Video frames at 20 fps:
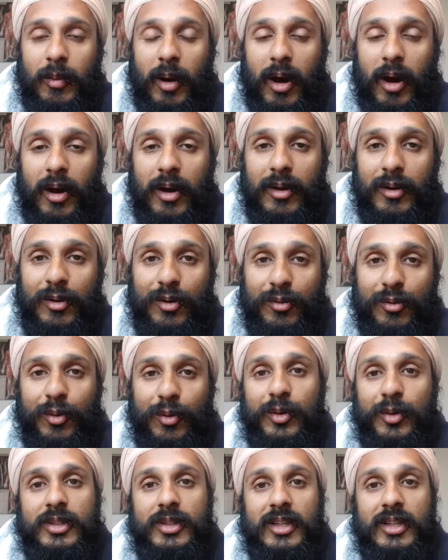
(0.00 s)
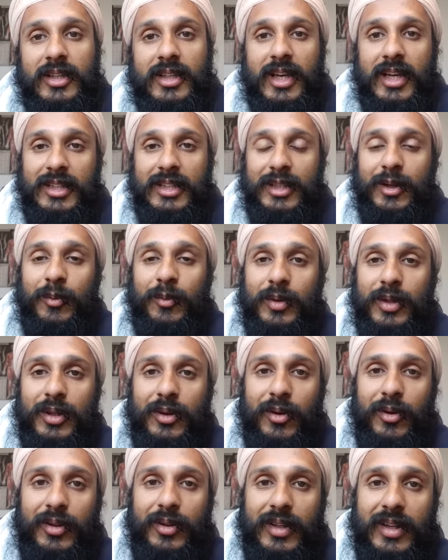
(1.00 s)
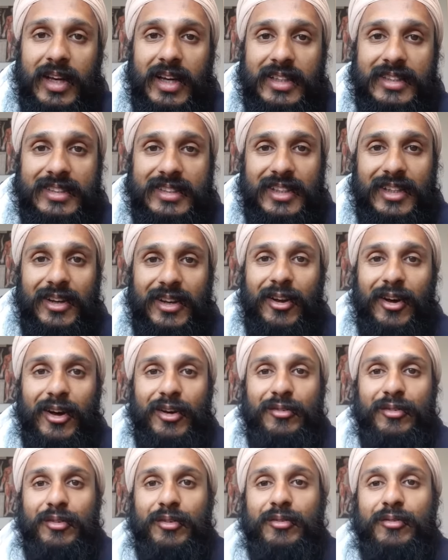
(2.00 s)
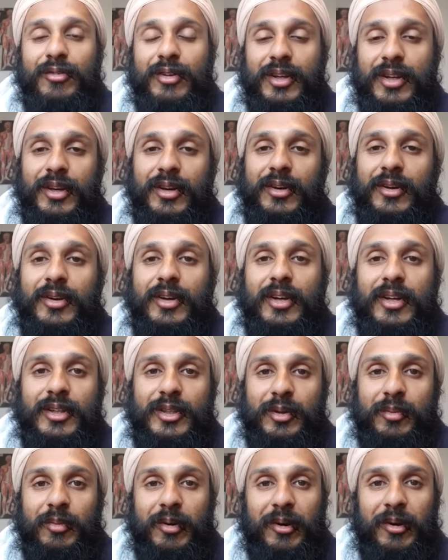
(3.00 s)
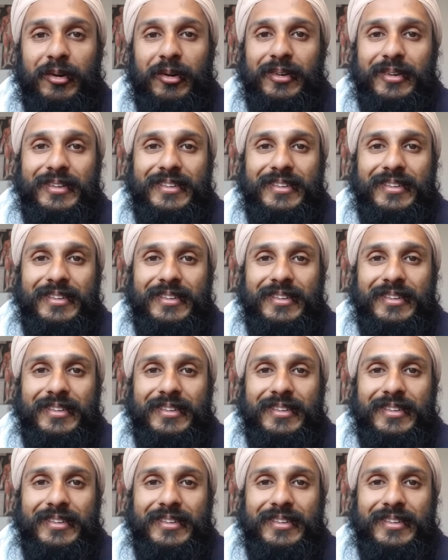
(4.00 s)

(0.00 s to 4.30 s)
I look forward to catching up with you on the next live video tomorrow.